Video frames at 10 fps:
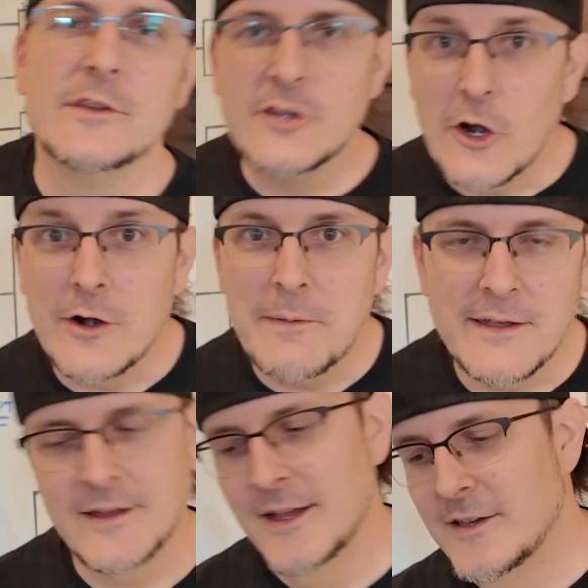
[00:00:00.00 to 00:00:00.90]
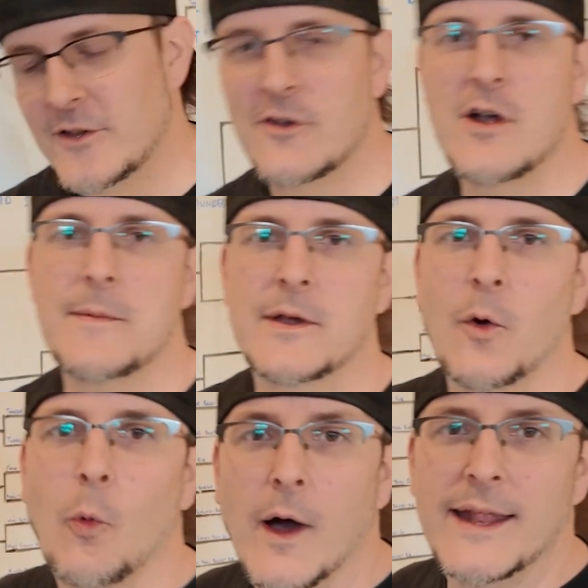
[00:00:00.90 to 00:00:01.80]
Tournament to determine
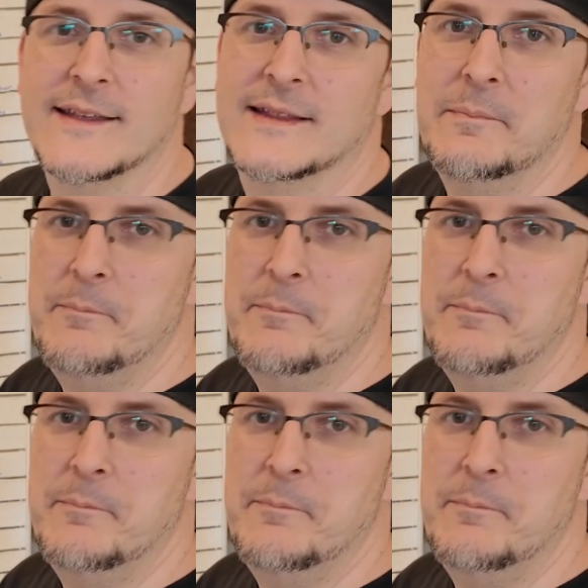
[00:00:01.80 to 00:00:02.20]
what is the